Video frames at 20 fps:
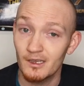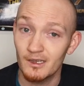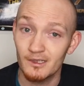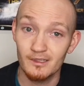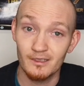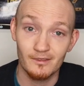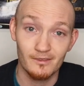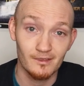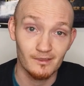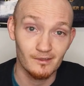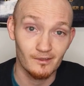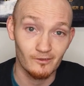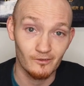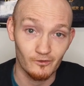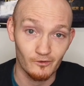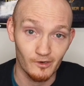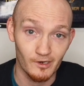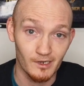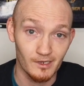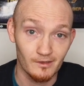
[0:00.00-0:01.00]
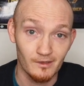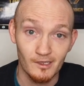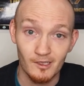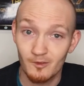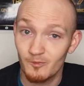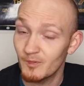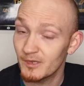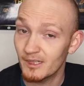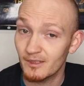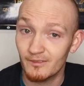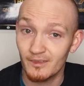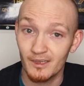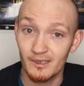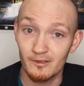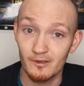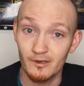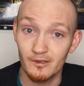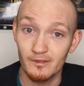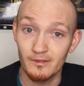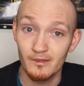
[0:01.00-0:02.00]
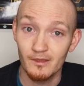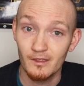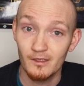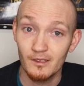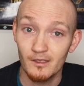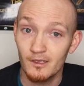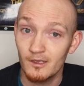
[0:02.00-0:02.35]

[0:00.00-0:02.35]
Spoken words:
anything that's great. Meditate on